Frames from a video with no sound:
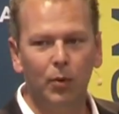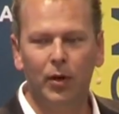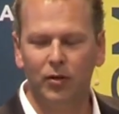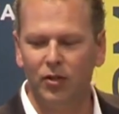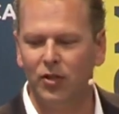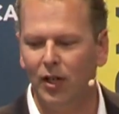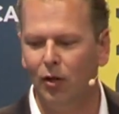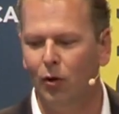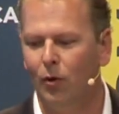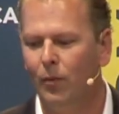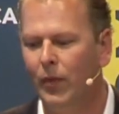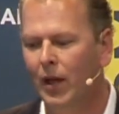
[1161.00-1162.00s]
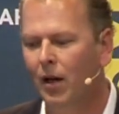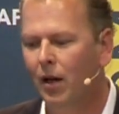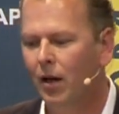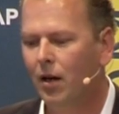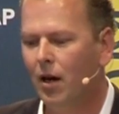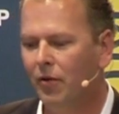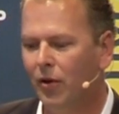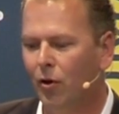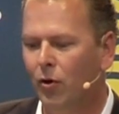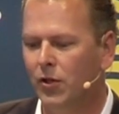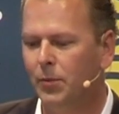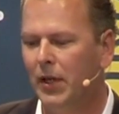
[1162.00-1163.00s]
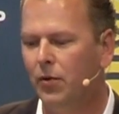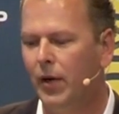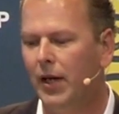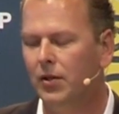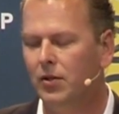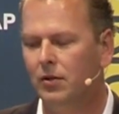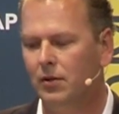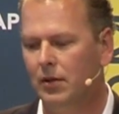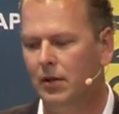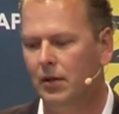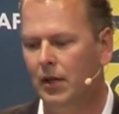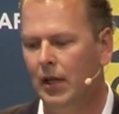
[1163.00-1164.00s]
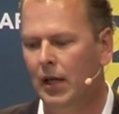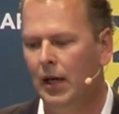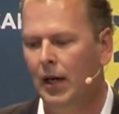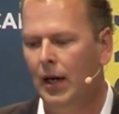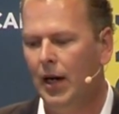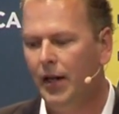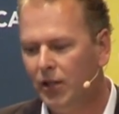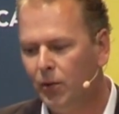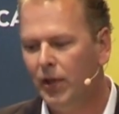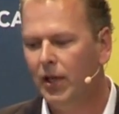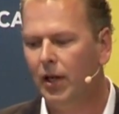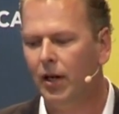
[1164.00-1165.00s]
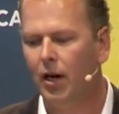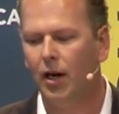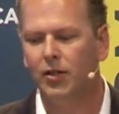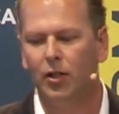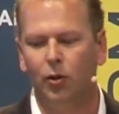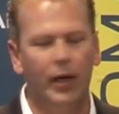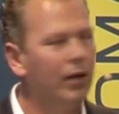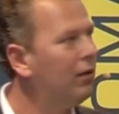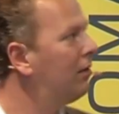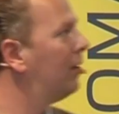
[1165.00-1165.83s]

want to see you cover the whole speed range. And this is what the other cars are doing,